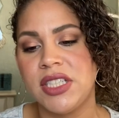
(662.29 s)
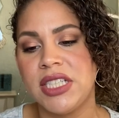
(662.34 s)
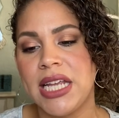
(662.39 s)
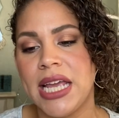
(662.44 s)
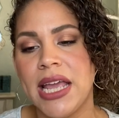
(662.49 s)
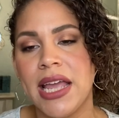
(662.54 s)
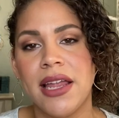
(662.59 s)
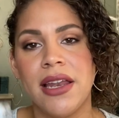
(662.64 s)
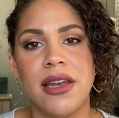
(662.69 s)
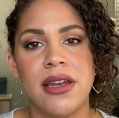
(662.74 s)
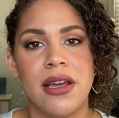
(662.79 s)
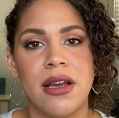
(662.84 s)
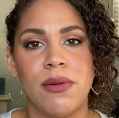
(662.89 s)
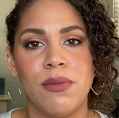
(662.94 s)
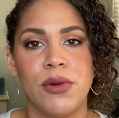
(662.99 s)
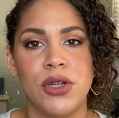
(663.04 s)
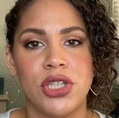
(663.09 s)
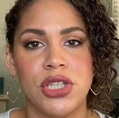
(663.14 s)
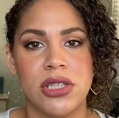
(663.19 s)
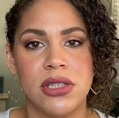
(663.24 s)

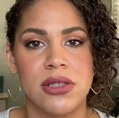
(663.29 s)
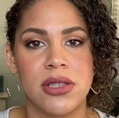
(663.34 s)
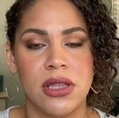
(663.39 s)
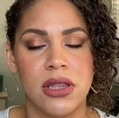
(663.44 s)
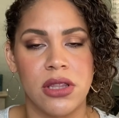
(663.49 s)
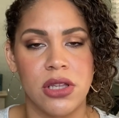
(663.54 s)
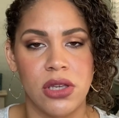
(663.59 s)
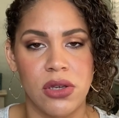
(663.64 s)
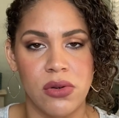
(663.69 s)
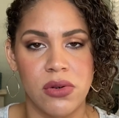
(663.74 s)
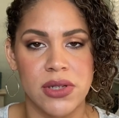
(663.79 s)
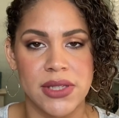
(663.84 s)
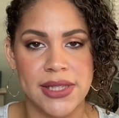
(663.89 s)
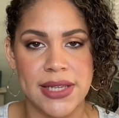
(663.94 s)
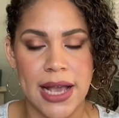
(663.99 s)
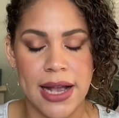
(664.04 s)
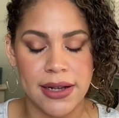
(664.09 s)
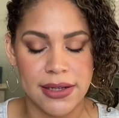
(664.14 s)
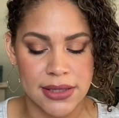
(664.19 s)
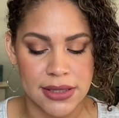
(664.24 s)
Tandem, which is the
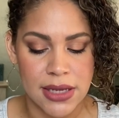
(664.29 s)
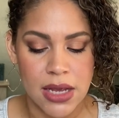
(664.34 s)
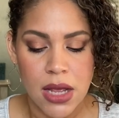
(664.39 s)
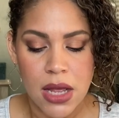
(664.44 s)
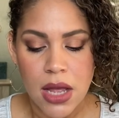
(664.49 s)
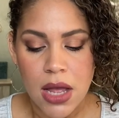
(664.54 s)
unisex.